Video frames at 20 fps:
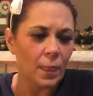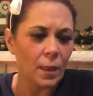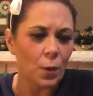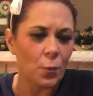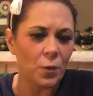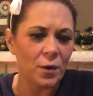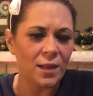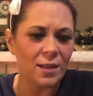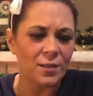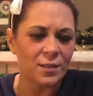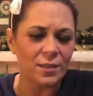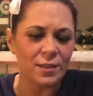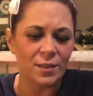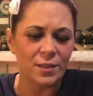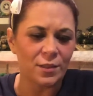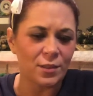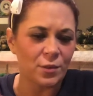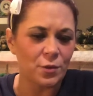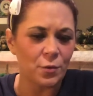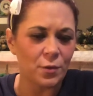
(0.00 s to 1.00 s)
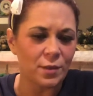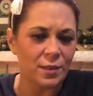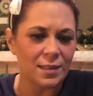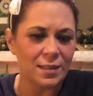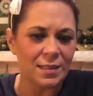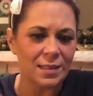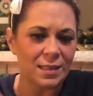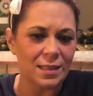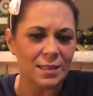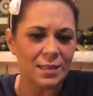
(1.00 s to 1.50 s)
What else does
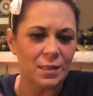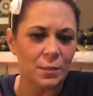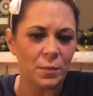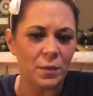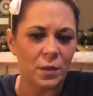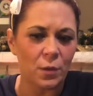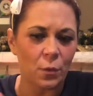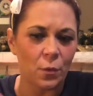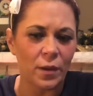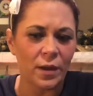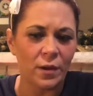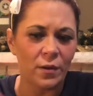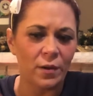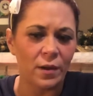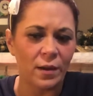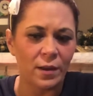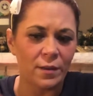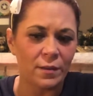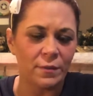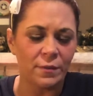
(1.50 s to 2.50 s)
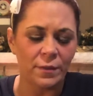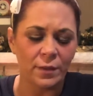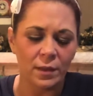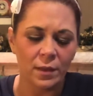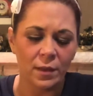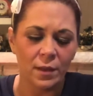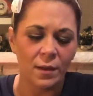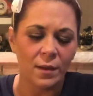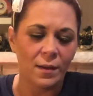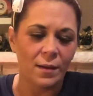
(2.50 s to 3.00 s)
Taurus need to be aware of
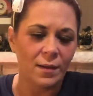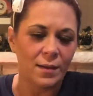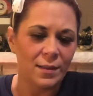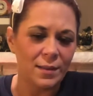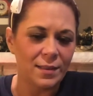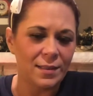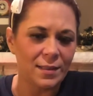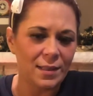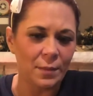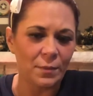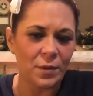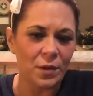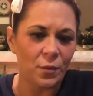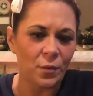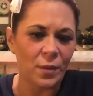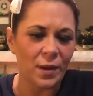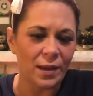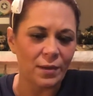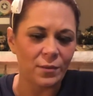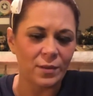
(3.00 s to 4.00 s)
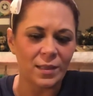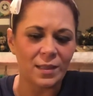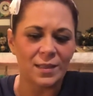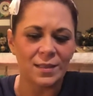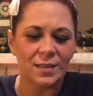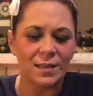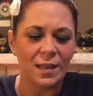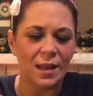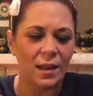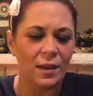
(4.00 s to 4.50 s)
stemming around
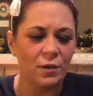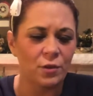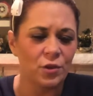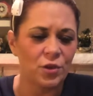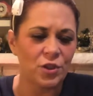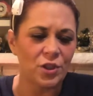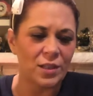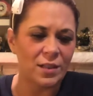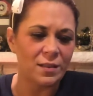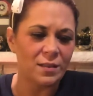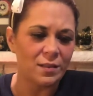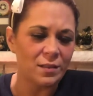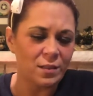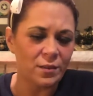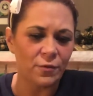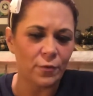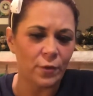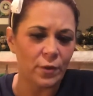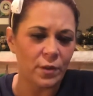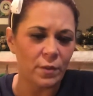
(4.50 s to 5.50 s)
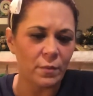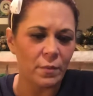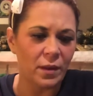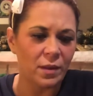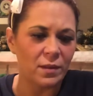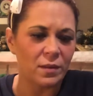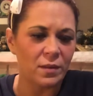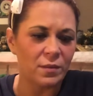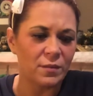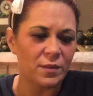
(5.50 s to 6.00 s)
these energies for the
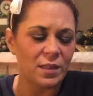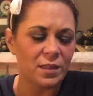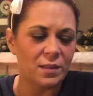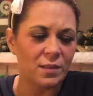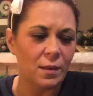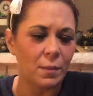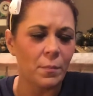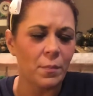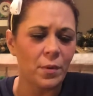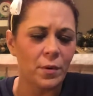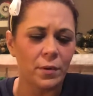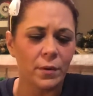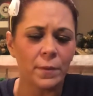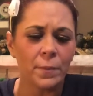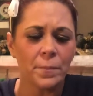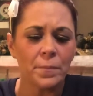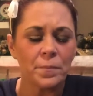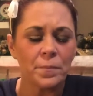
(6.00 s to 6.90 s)
month of December?